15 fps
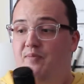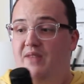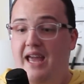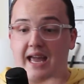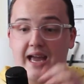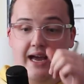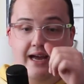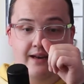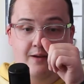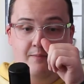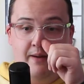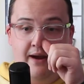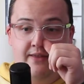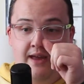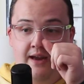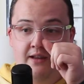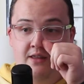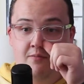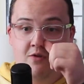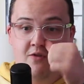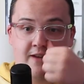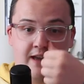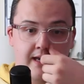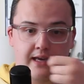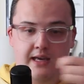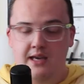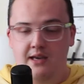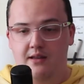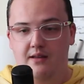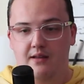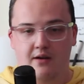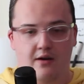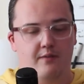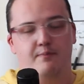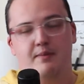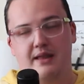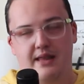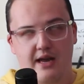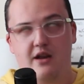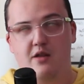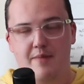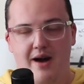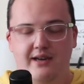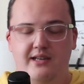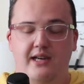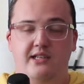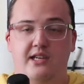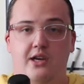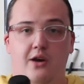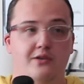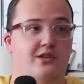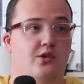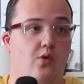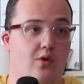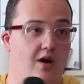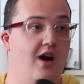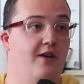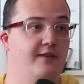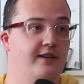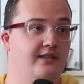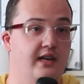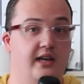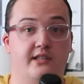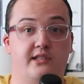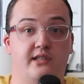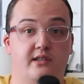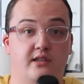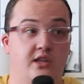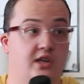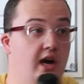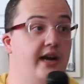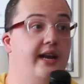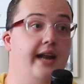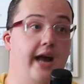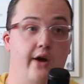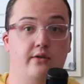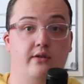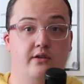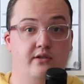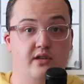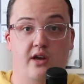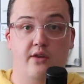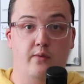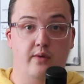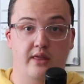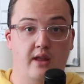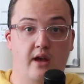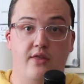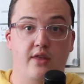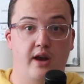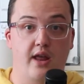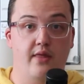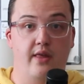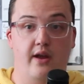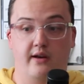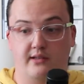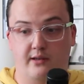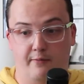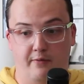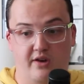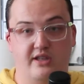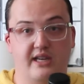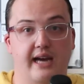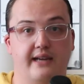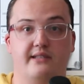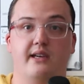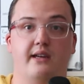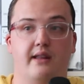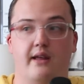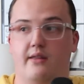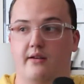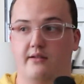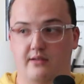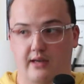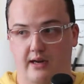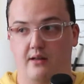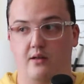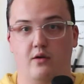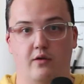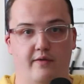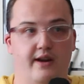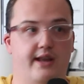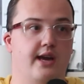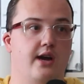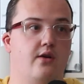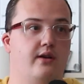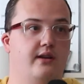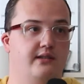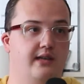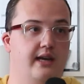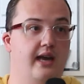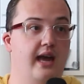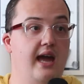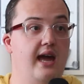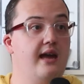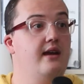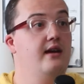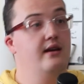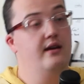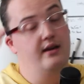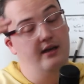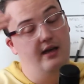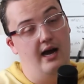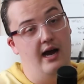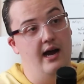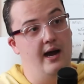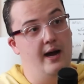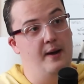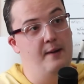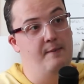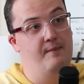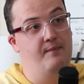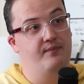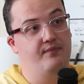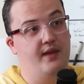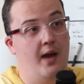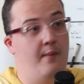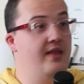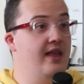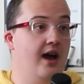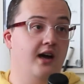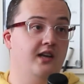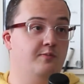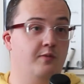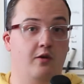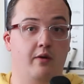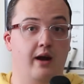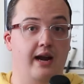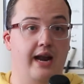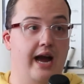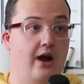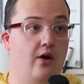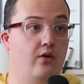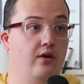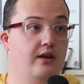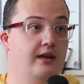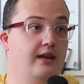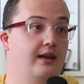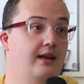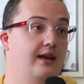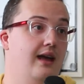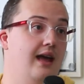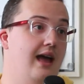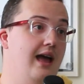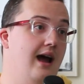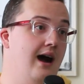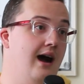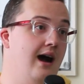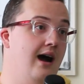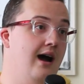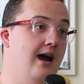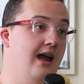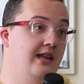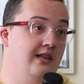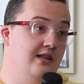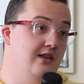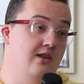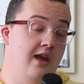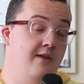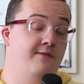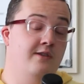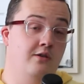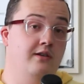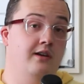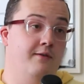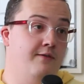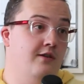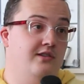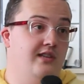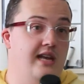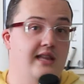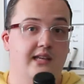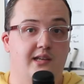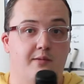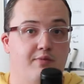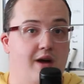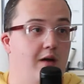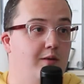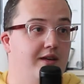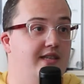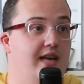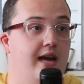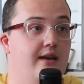And by the end of the movie, by the end of the montage, he goes into her office and it's gutted out. There's nothing in there except for a desk. And then there's like a little video, and it's like, hey, I'm in the hospital right now. And if you're seeing this, I'm probably dead.